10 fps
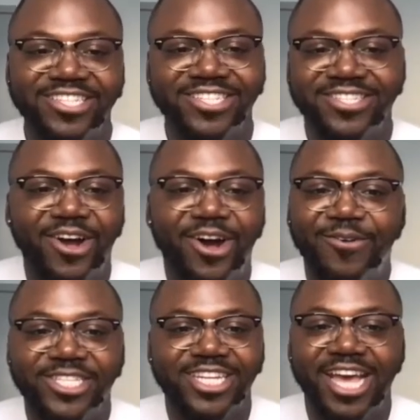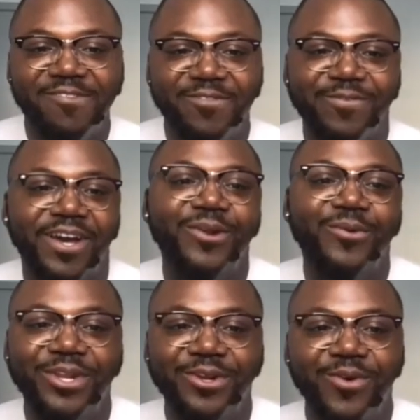It's just you're always going to have to
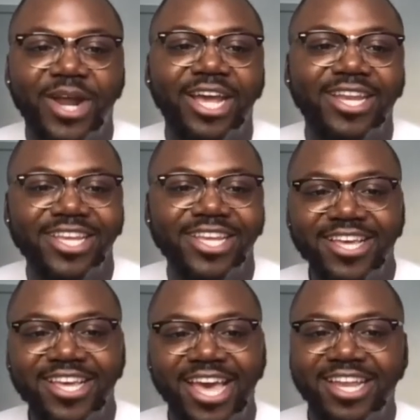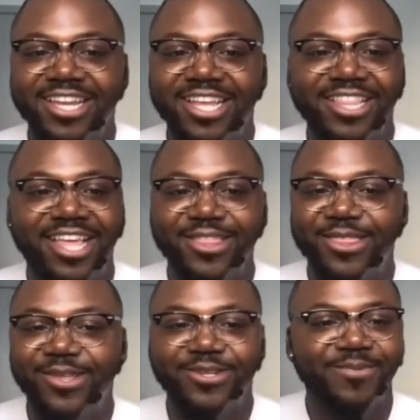find a way to grind and, and, right.